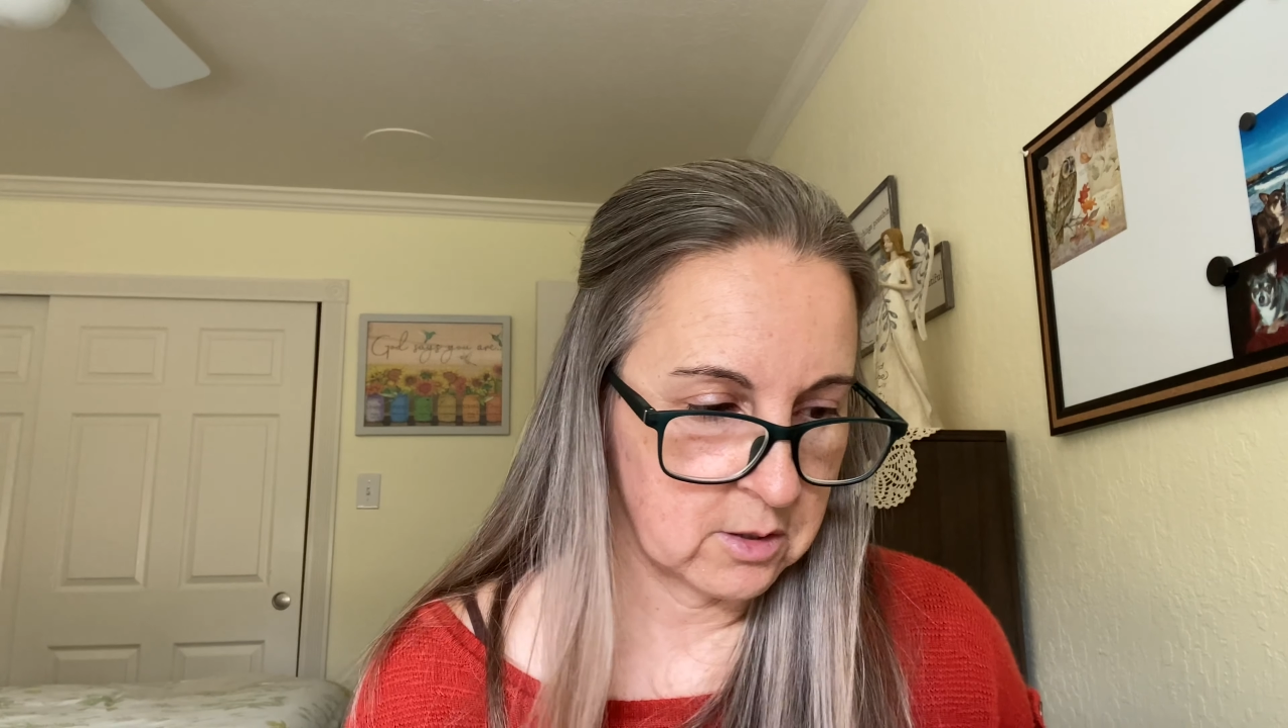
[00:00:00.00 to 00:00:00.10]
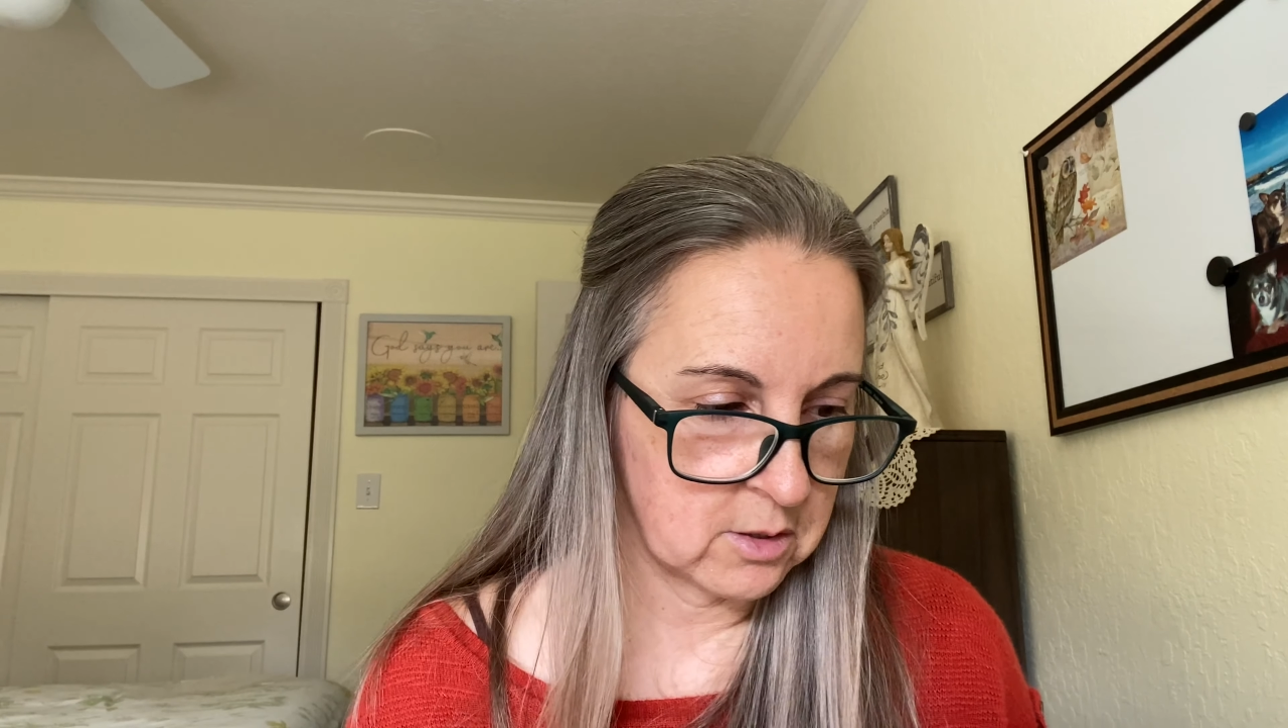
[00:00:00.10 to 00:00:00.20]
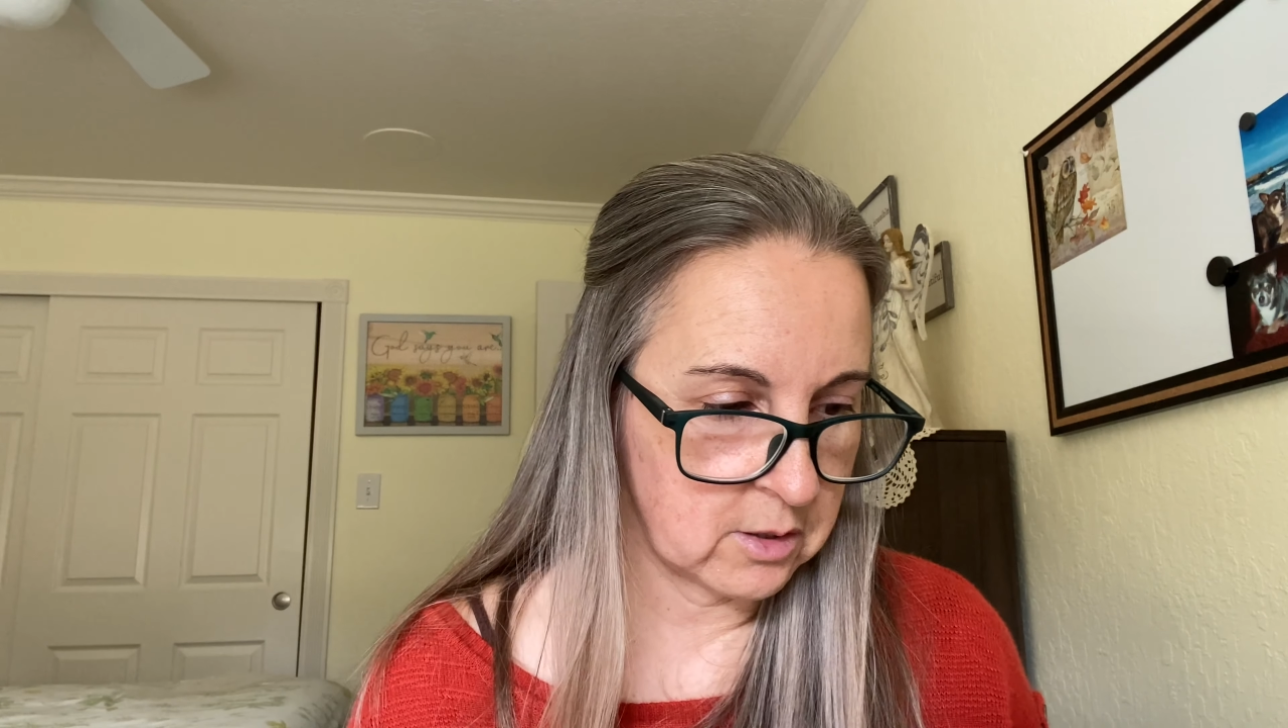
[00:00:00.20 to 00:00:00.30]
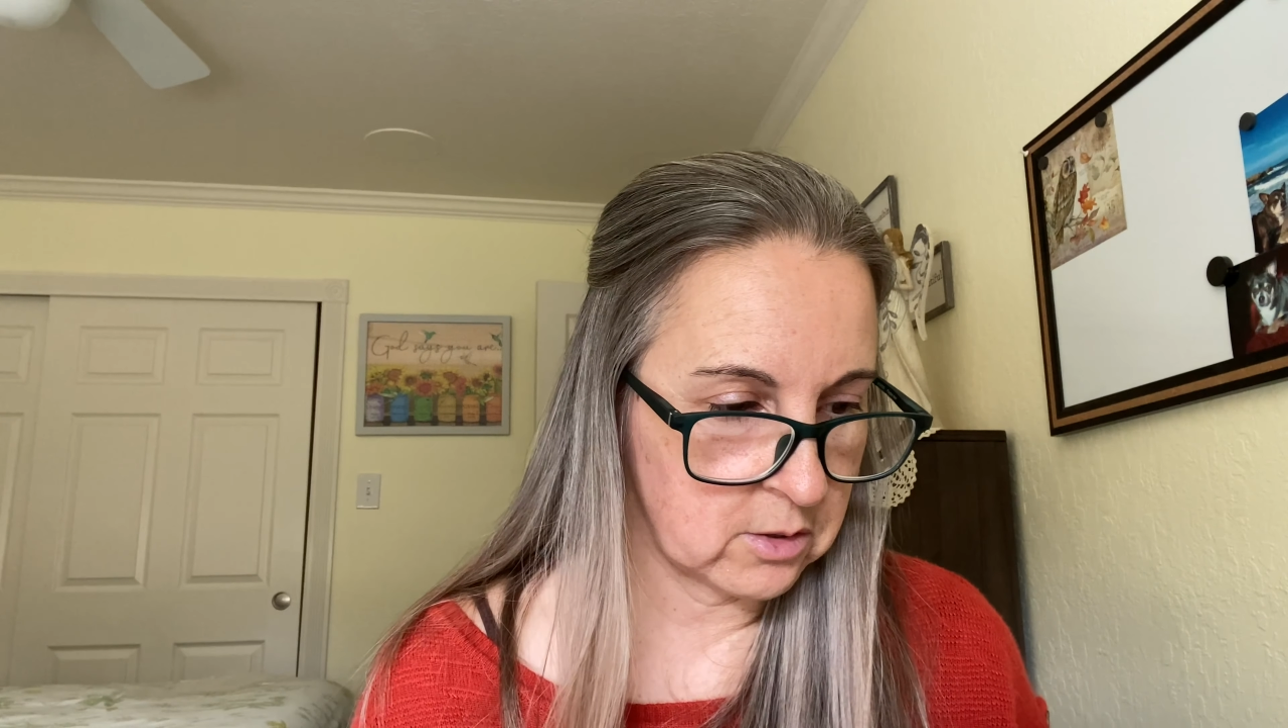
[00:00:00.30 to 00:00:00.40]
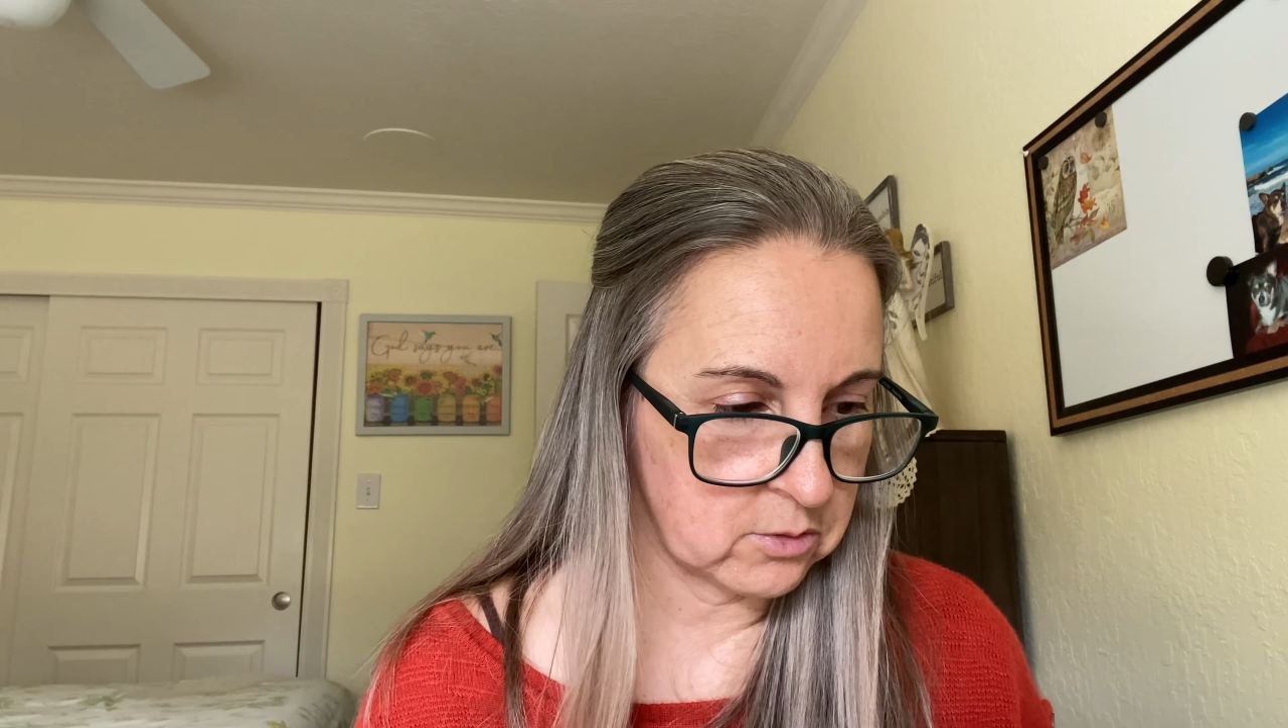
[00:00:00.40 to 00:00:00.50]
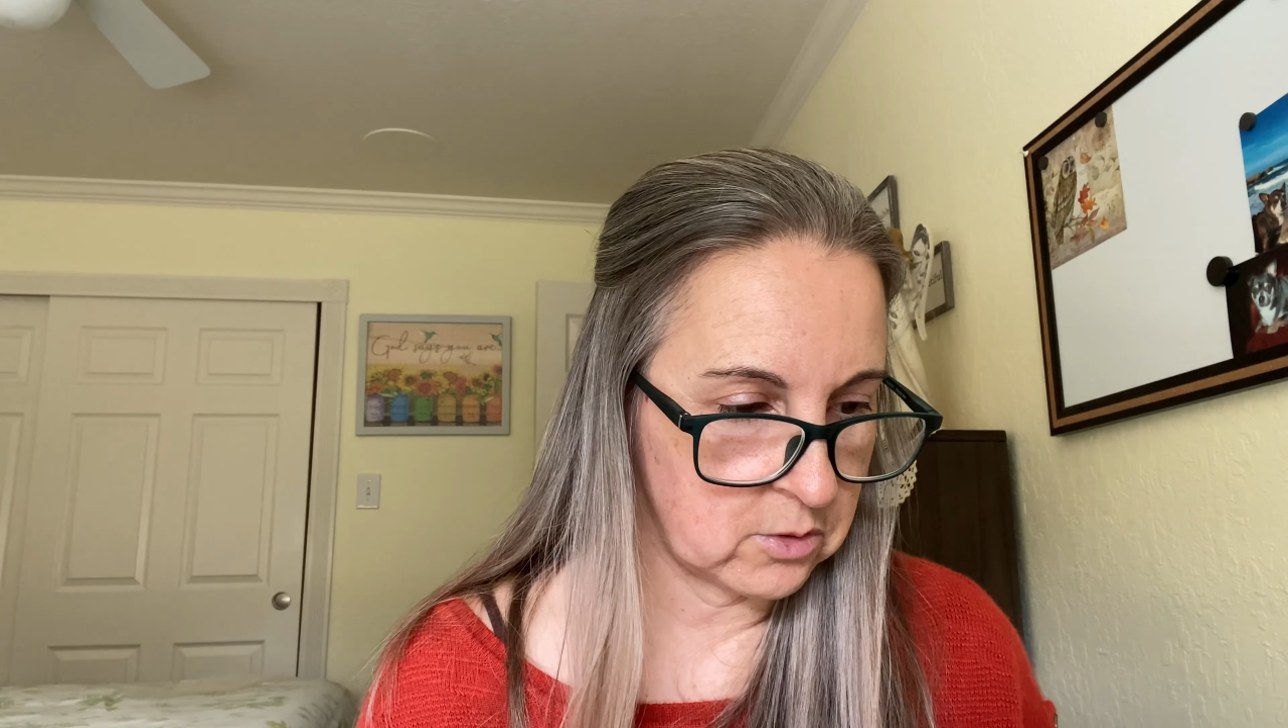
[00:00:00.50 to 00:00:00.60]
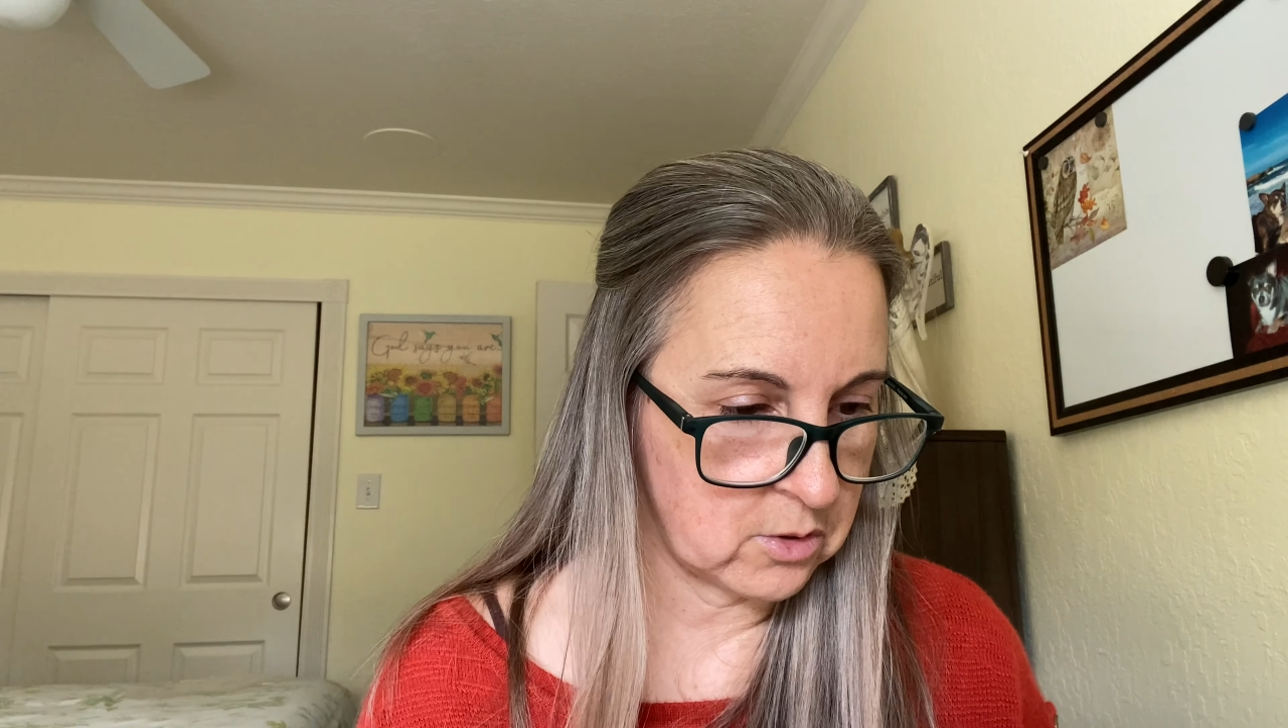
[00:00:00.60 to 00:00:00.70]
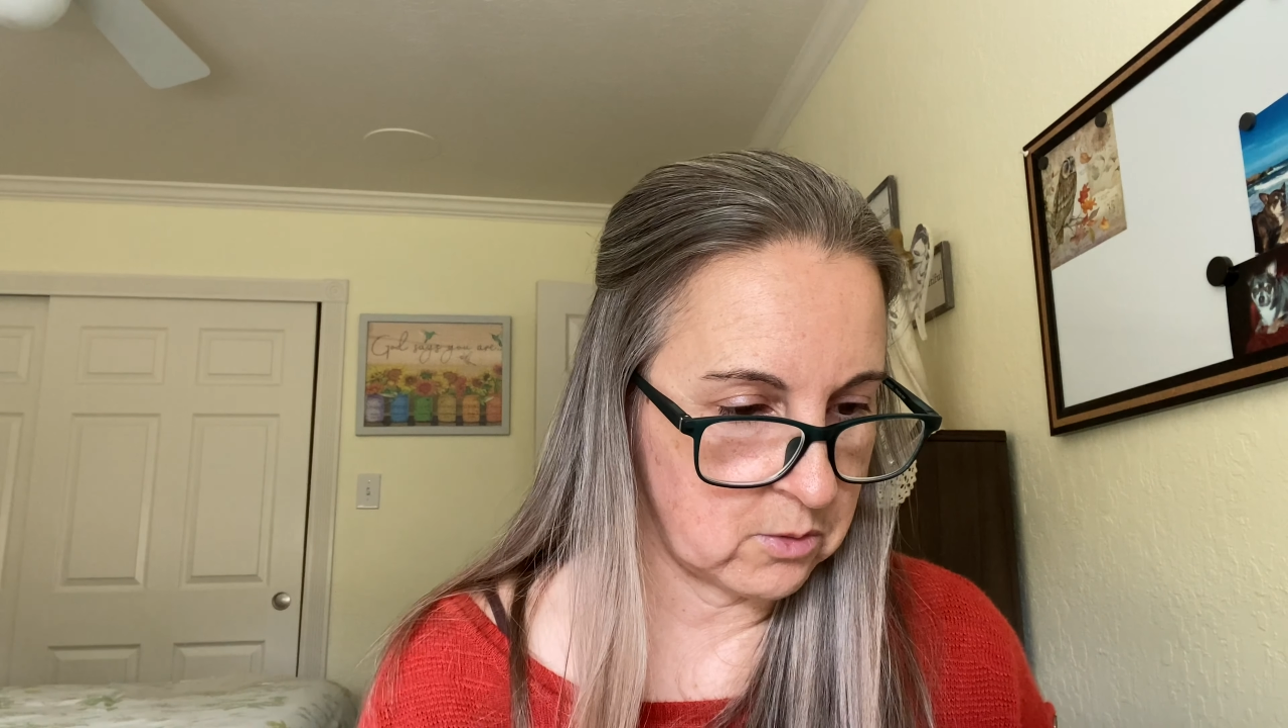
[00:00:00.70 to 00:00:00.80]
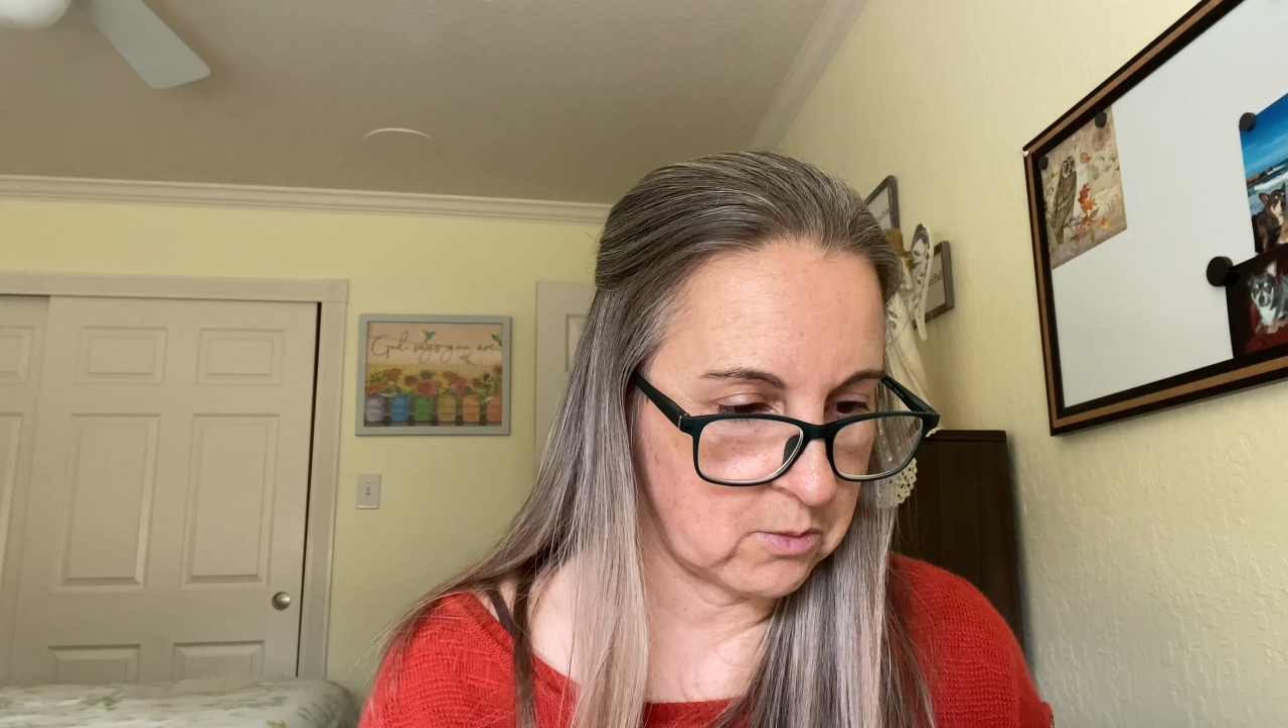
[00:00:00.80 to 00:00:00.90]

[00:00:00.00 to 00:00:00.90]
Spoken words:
So I don't know